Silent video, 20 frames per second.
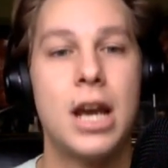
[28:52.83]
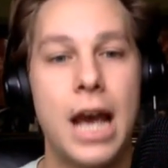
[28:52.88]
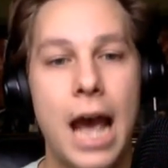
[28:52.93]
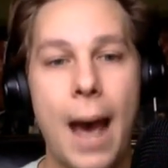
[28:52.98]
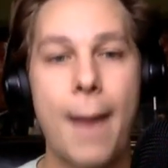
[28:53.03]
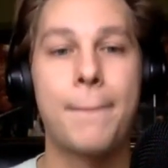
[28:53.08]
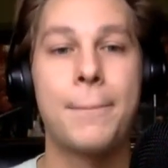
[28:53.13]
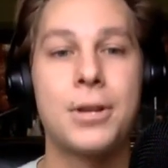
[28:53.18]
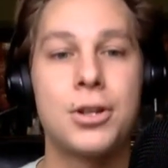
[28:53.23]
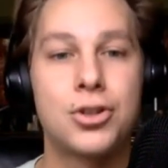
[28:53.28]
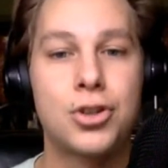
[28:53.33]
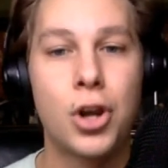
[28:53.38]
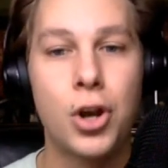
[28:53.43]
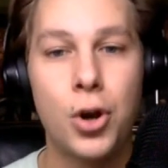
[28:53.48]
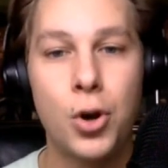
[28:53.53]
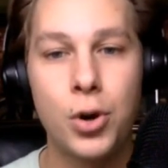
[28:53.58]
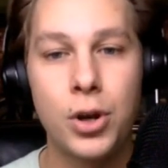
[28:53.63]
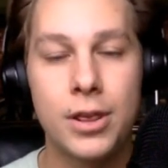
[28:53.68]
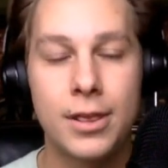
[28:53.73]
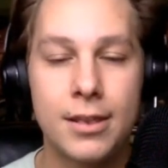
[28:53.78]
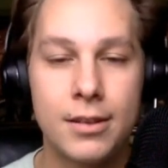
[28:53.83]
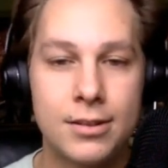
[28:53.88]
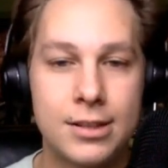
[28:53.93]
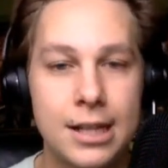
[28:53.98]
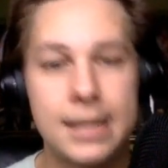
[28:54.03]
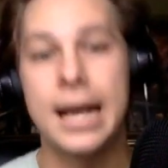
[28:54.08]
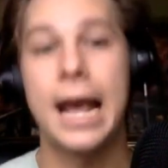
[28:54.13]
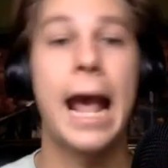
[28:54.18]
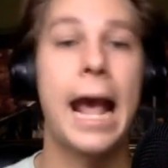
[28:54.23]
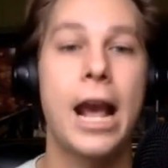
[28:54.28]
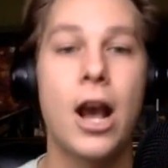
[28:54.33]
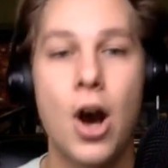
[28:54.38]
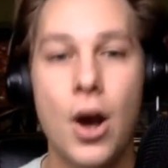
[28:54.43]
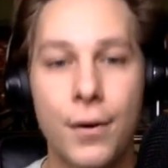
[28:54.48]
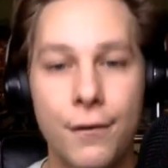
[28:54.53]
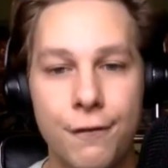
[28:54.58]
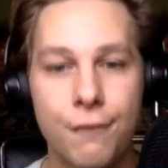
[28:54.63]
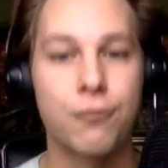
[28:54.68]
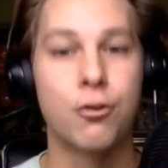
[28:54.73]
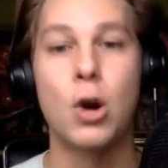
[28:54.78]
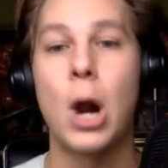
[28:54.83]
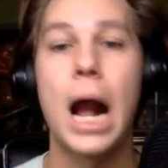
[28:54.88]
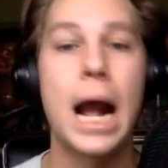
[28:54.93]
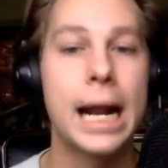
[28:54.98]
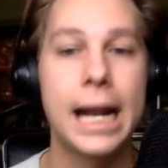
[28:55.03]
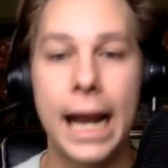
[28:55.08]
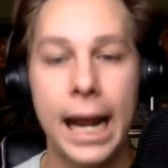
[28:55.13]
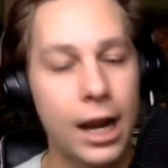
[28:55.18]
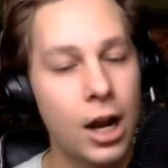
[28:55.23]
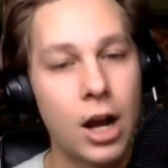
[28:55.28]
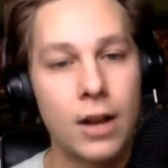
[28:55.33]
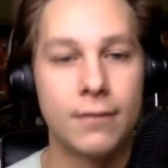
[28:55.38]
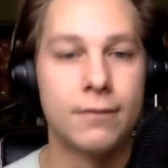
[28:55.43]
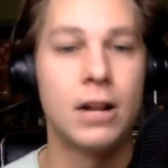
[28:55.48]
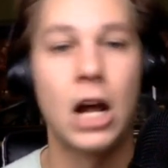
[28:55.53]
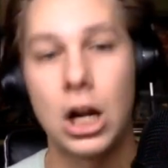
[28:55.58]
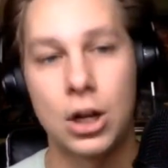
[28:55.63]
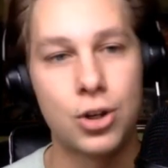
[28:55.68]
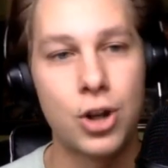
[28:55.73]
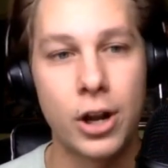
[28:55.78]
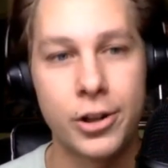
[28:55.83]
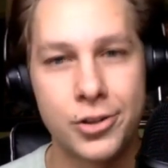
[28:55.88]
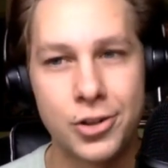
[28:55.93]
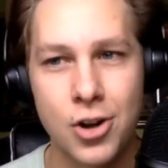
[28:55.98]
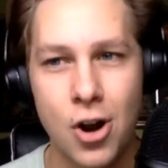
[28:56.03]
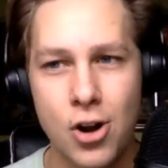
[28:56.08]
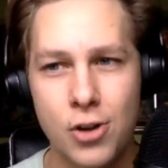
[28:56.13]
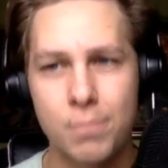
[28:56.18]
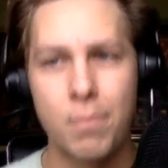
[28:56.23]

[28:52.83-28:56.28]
episode today on Friday of Locked On Stars,